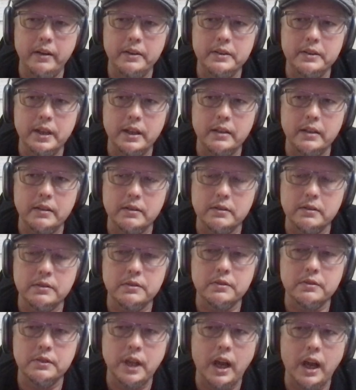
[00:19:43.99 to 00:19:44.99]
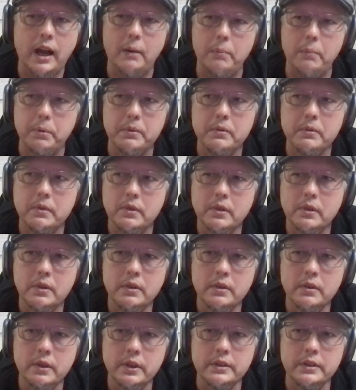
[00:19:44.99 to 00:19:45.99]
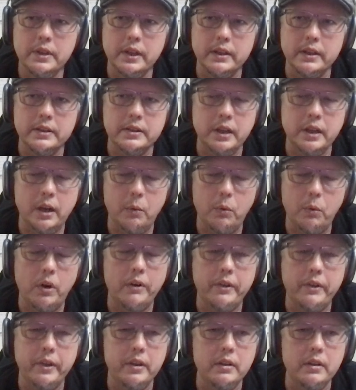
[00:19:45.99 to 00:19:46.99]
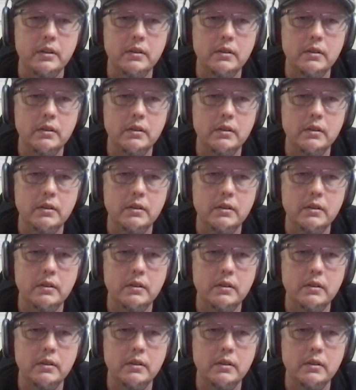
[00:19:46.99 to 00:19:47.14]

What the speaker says: He's like, stop. He's like, it's not worth it.